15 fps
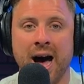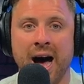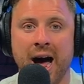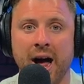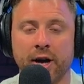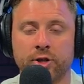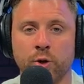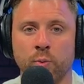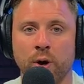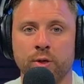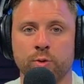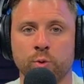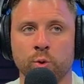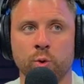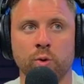I actually went
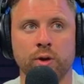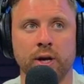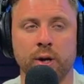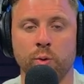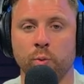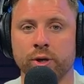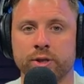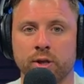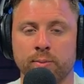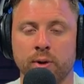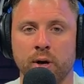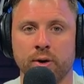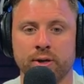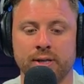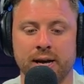through the
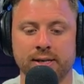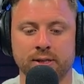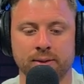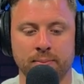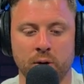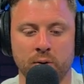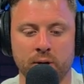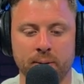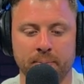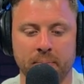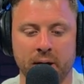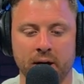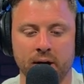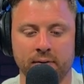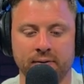whistleblower testimony
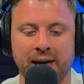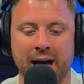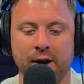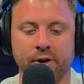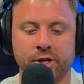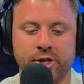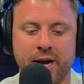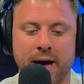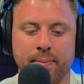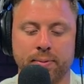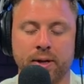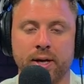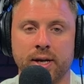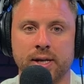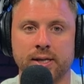of Gary
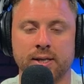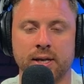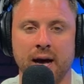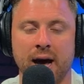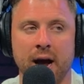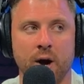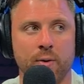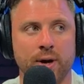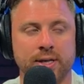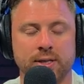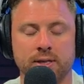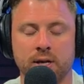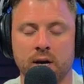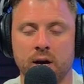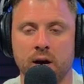Shapley. He's an
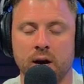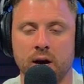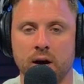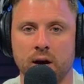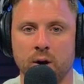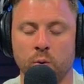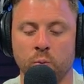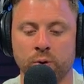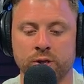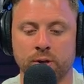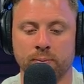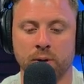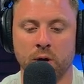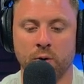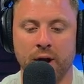IRS
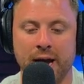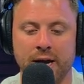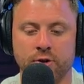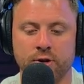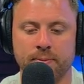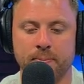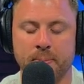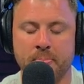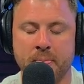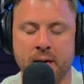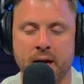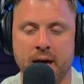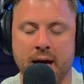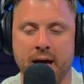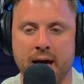whistleblower agent,
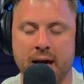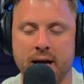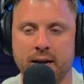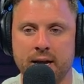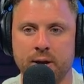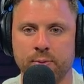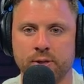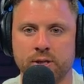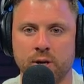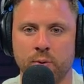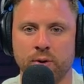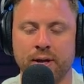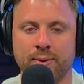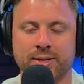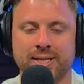and he was
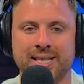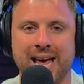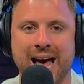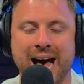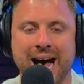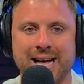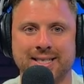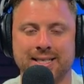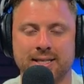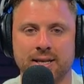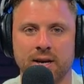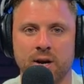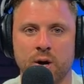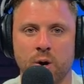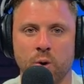someone that was tasked
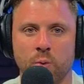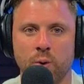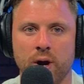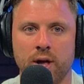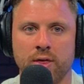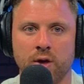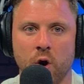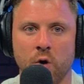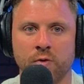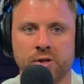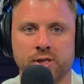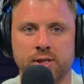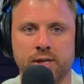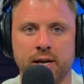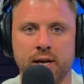with
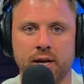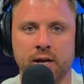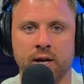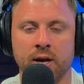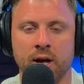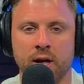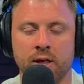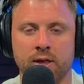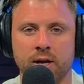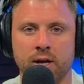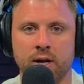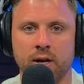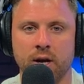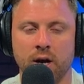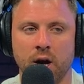overseeing
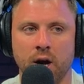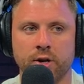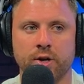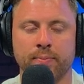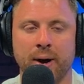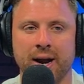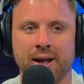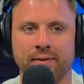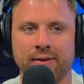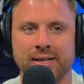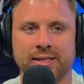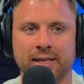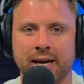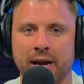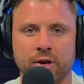the Hunter Biden
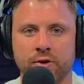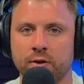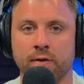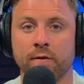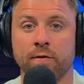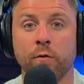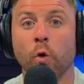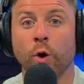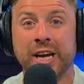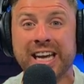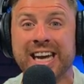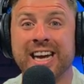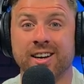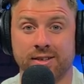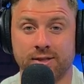investigation for
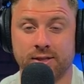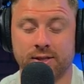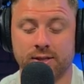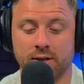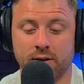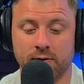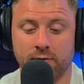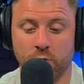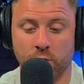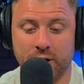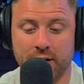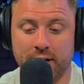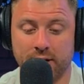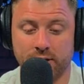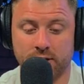years.
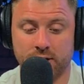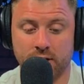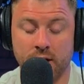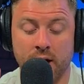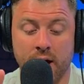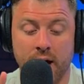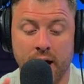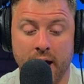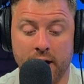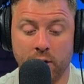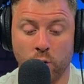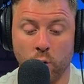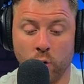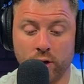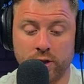And
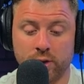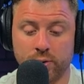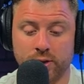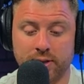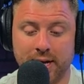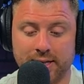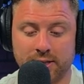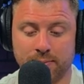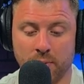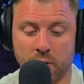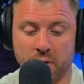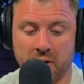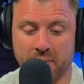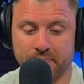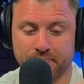according to his
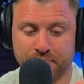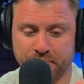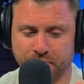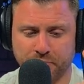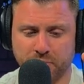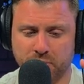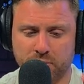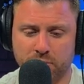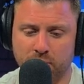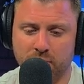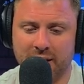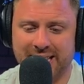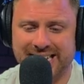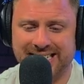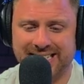testimony,
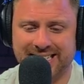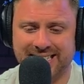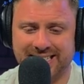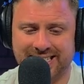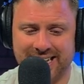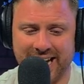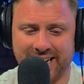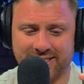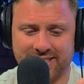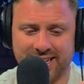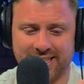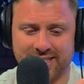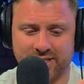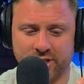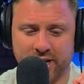this is insane. Said
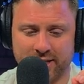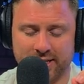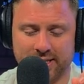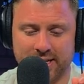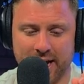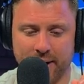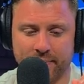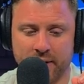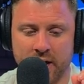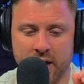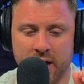this. Check this out.